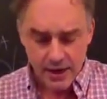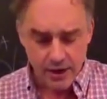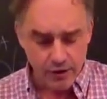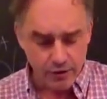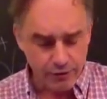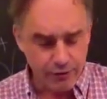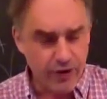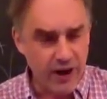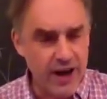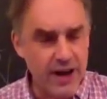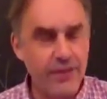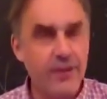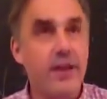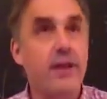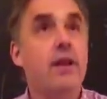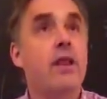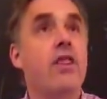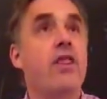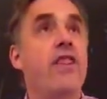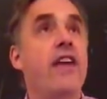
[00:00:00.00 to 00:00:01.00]
you'll find
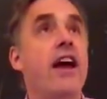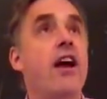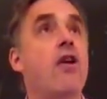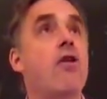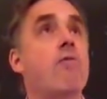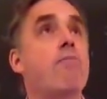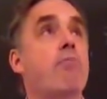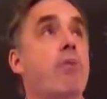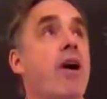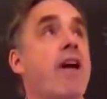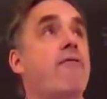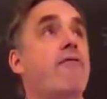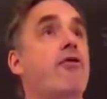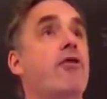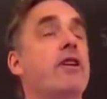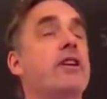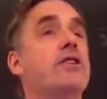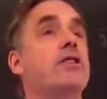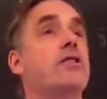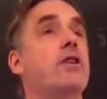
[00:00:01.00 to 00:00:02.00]
that their
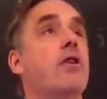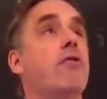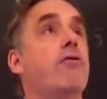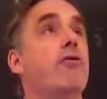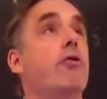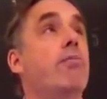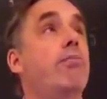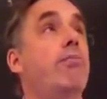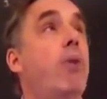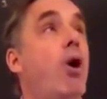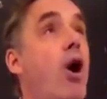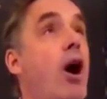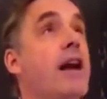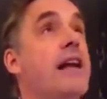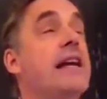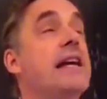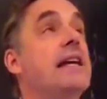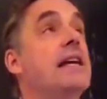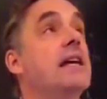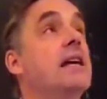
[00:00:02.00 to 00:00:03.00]
preference for
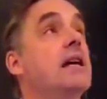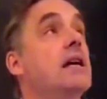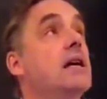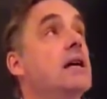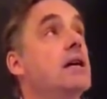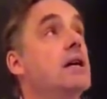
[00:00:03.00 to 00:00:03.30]
body